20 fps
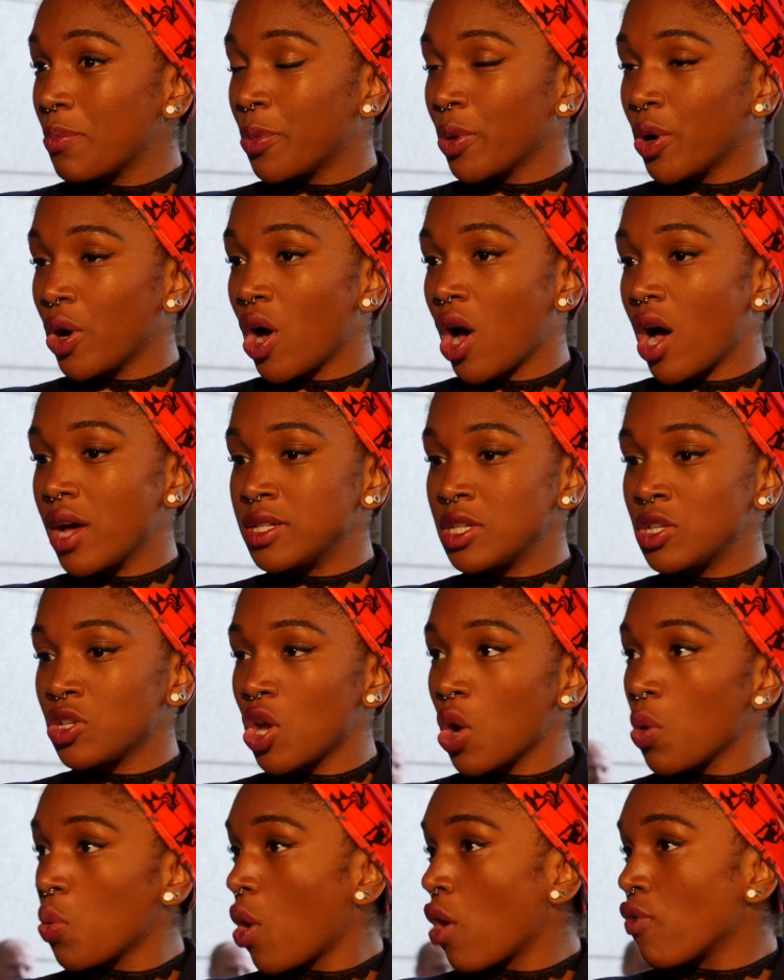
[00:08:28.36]
but I didn't
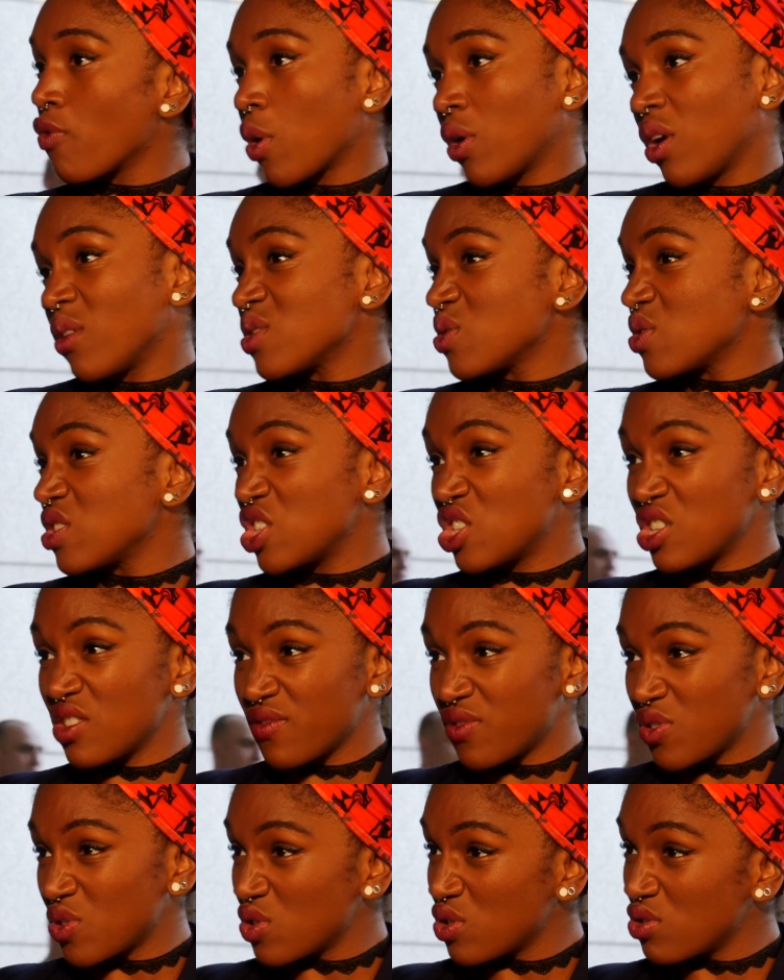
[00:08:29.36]
know what role I was auditioning
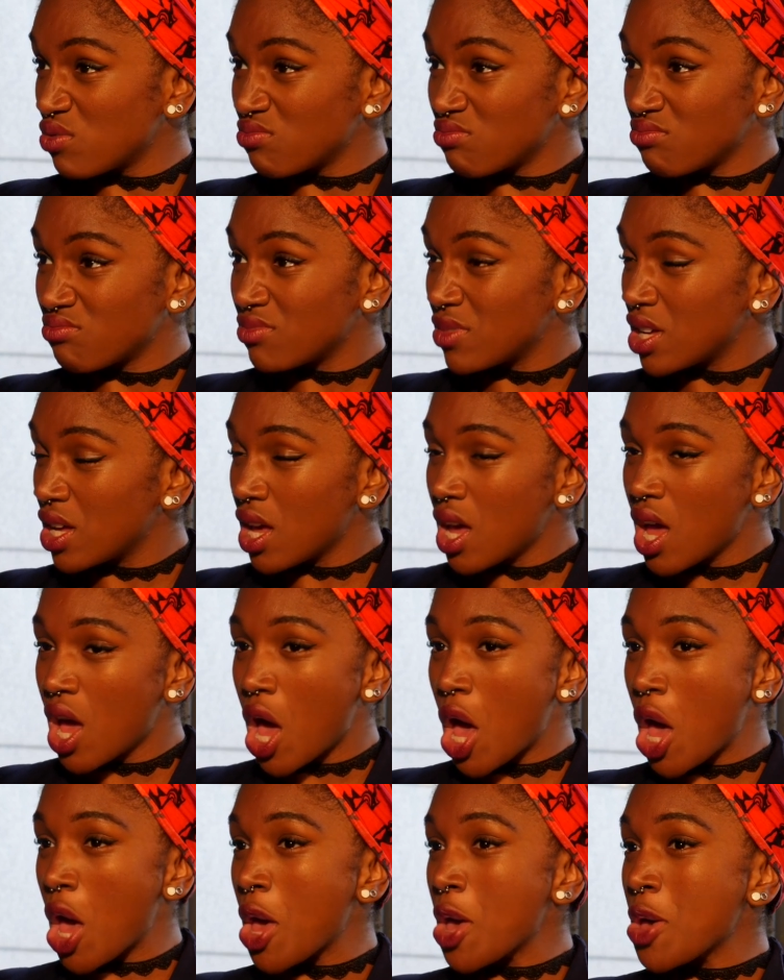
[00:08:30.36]
for.
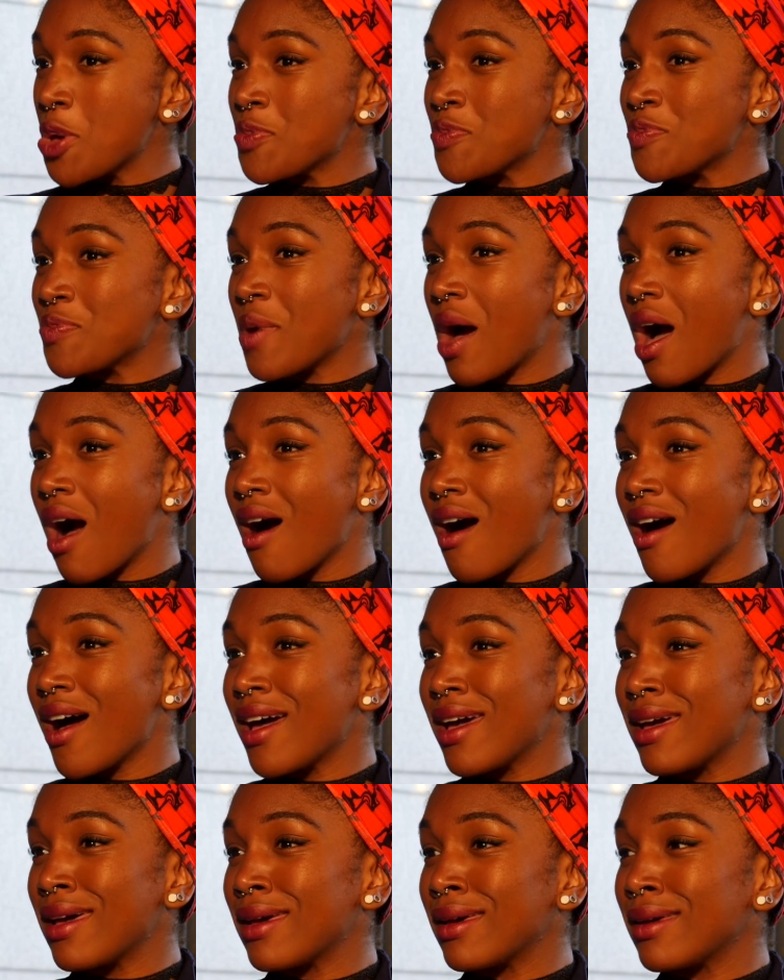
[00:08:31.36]

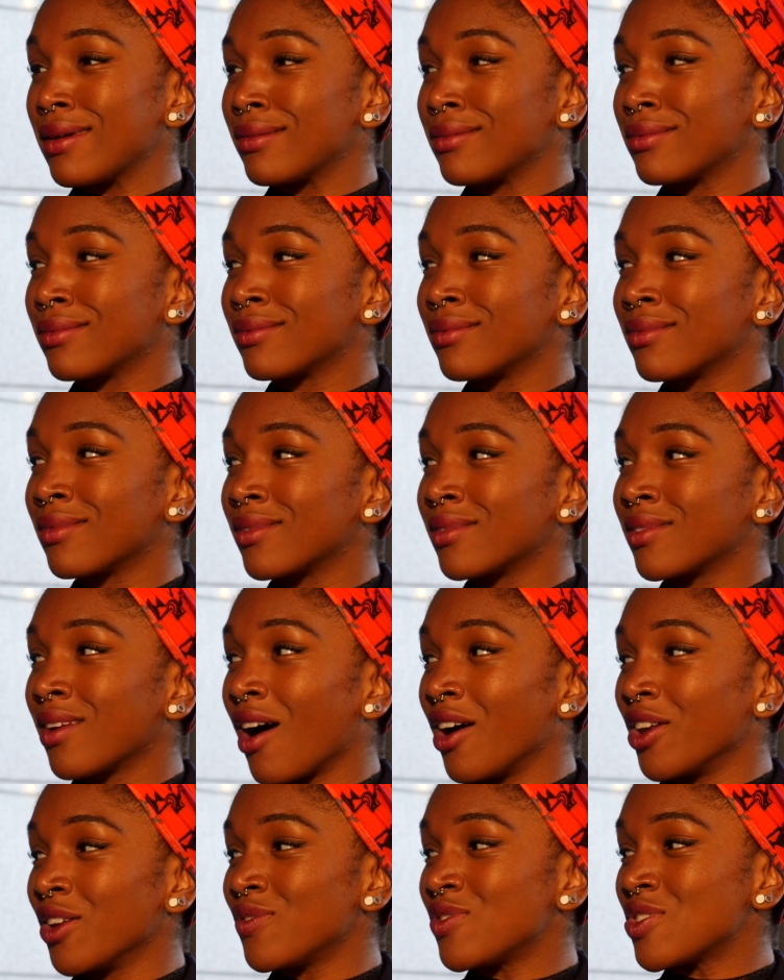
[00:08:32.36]
I
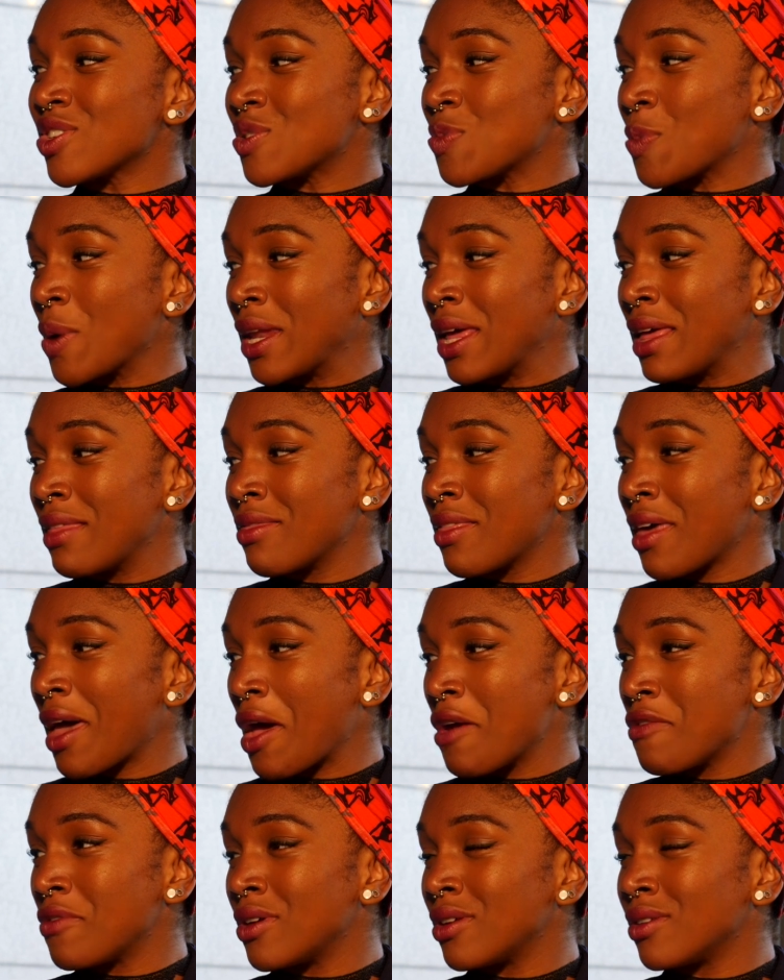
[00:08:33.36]
kind of just went in
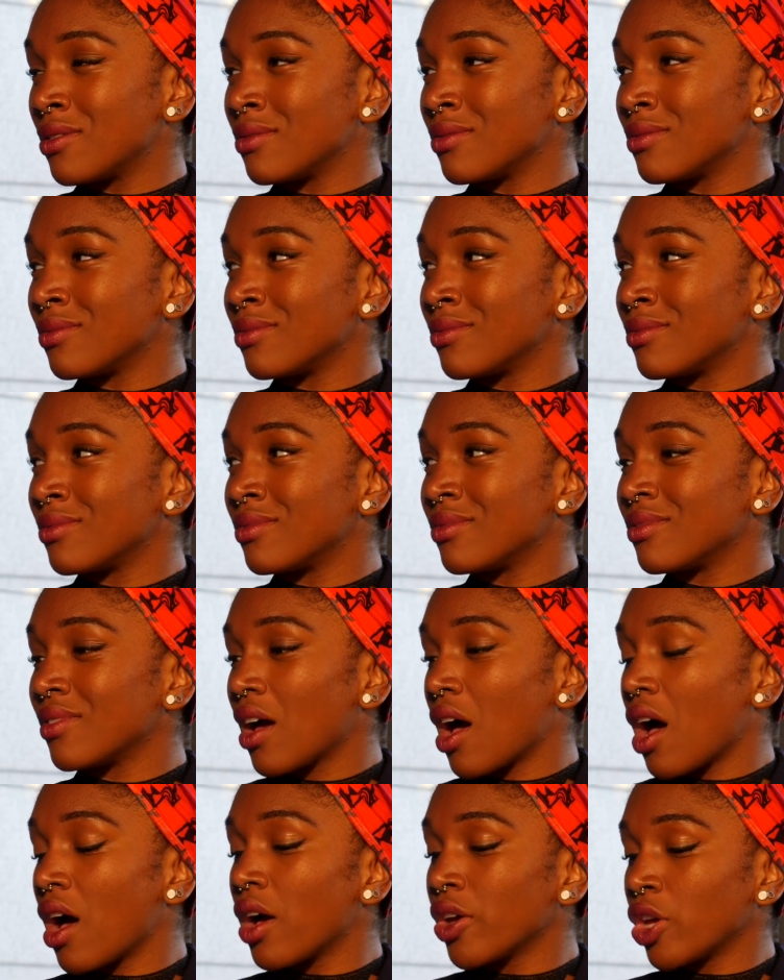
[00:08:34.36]
there and,
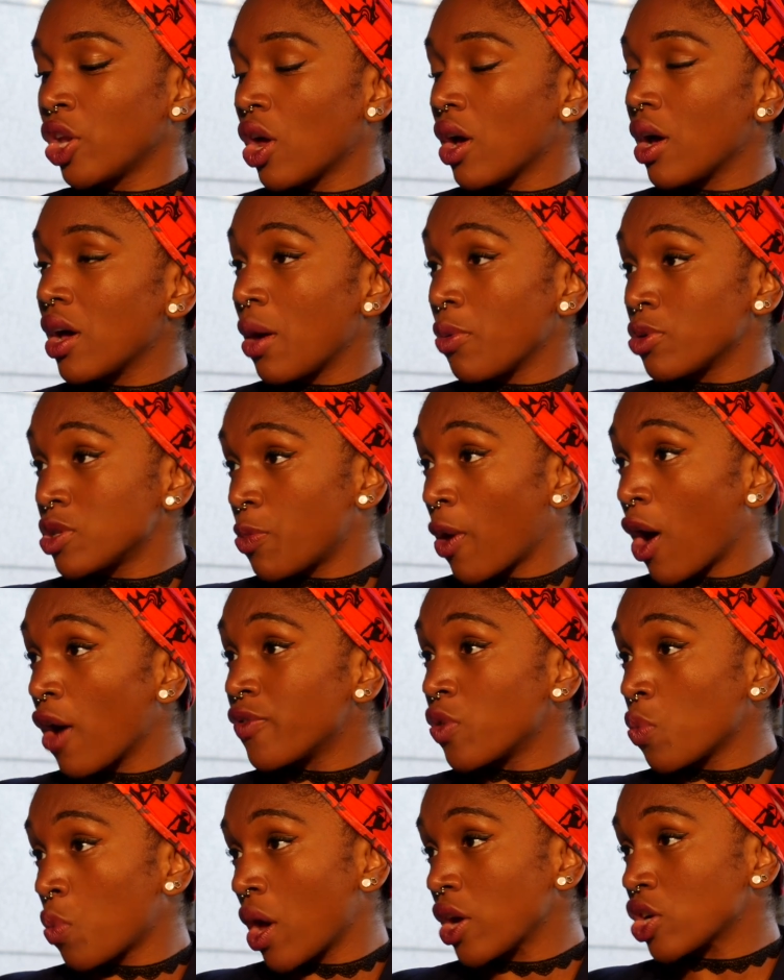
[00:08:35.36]
you know, I was part
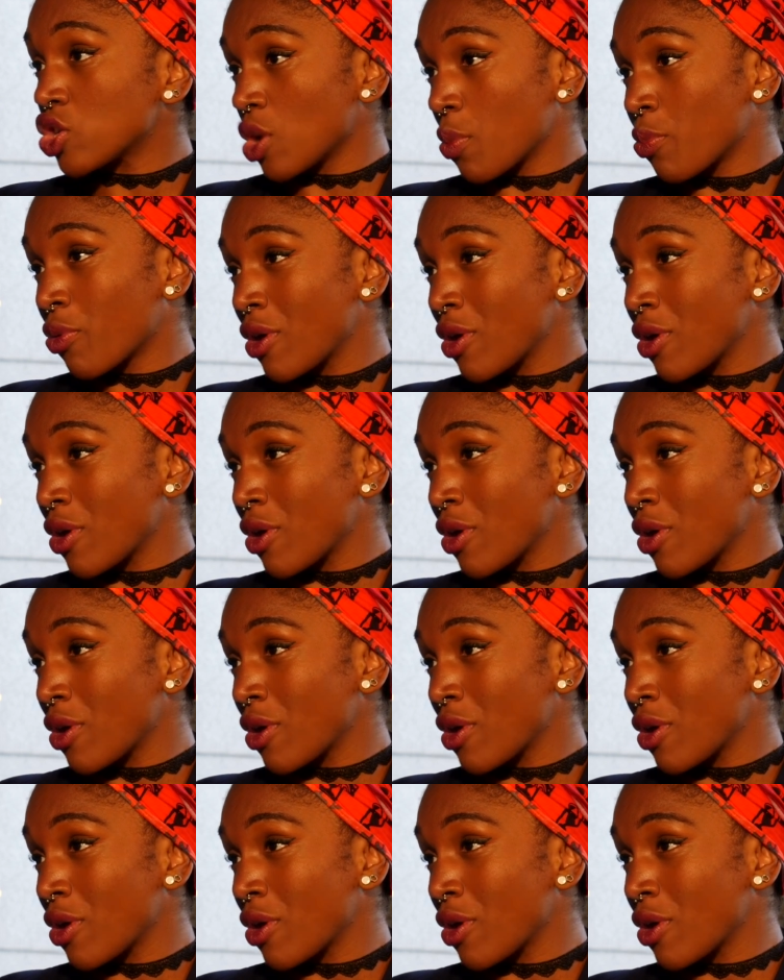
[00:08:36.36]
of the workshop